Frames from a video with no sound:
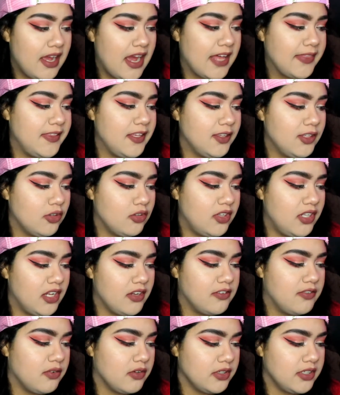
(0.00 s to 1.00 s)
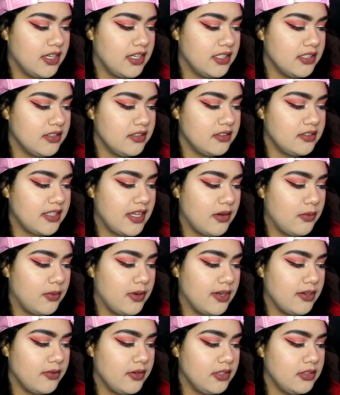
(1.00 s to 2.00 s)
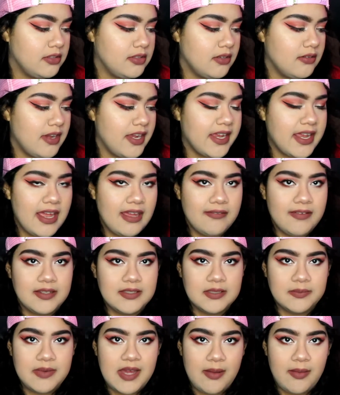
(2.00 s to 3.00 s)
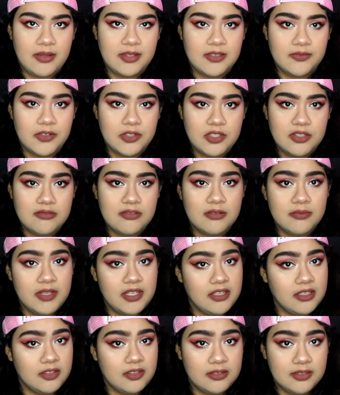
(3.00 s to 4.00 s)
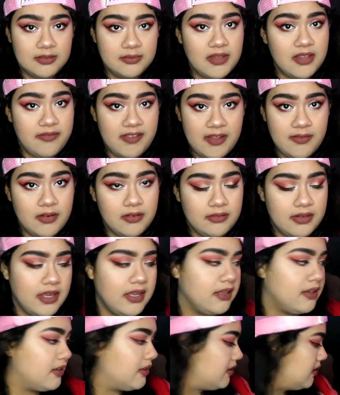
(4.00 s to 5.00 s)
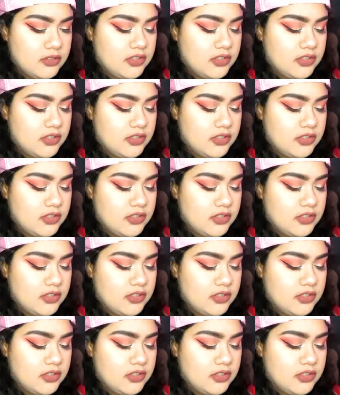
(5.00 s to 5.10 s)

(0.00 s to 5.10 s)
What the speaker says: I think these are like $4 at Walgreens, so I can't wait to buy myself a new one because this is my favorite red.